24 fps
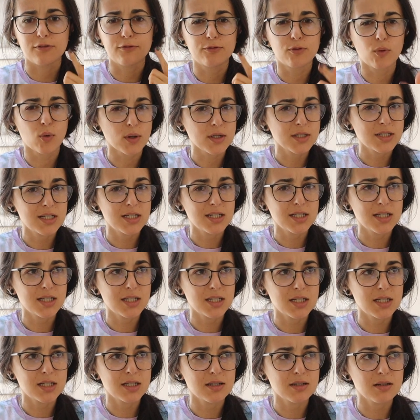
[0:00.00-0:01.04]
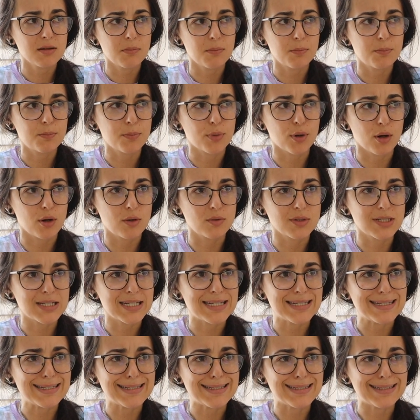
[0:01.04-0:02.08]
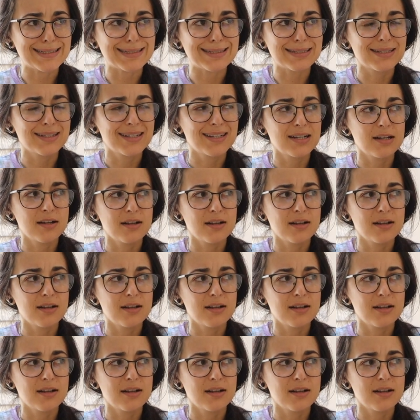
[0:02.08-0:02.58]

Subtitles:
14 protein,